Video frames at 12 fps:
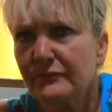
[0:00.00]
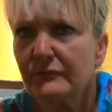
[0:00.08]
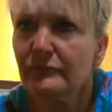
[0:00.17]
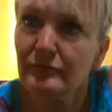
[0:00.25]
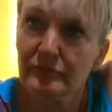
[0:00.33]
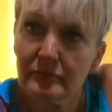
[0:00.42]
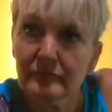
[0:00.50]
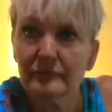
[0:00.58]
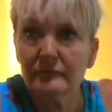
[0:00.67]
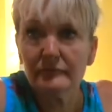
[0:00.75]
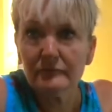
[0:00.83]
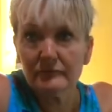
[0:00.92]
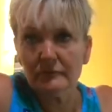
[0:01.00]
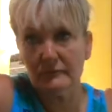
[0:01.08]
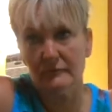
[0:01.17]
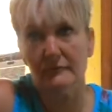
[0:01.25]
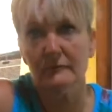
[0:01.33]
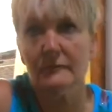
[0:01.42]
you're
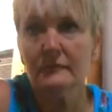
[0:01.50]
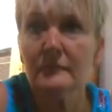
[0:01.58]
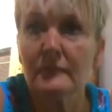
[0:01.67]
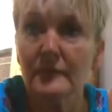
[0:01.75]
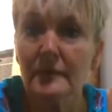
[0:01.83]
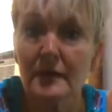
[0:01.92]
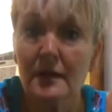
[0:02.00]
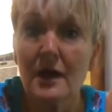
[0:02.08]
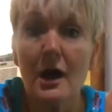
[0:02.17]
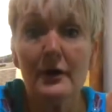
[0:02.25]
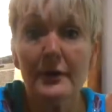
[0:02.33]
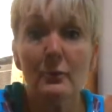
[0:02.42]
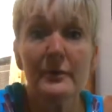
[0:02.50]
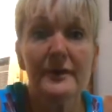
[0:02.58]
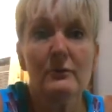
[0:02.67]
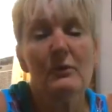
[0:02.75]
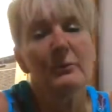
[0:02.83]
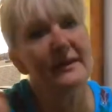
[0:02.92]
moving to Panama. Like you're oh, selling oh,
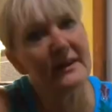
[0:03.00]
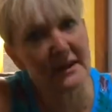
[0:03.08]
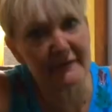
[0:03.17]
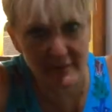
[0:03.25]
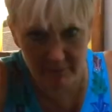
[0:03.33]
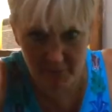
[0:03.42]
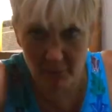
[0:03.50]
we, this well, stuff, but you're in,